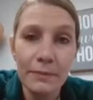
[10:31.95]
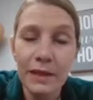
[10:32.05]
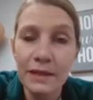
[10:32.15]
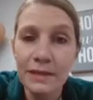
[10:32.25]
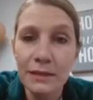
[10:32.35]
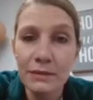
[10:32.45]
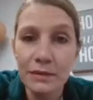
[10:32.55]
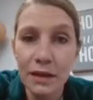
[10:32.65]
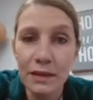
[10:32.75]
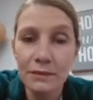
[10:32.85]
because he
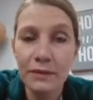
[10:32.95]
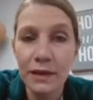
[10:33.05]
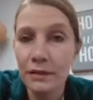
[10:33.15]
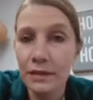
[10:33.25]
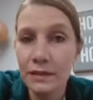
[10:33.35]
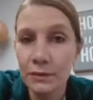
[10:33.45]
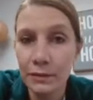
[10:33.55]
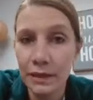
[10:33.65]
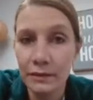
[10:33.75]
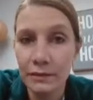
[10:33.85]
was lost without his
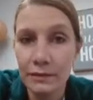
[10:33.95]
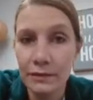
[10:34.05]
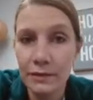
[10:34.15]
queen.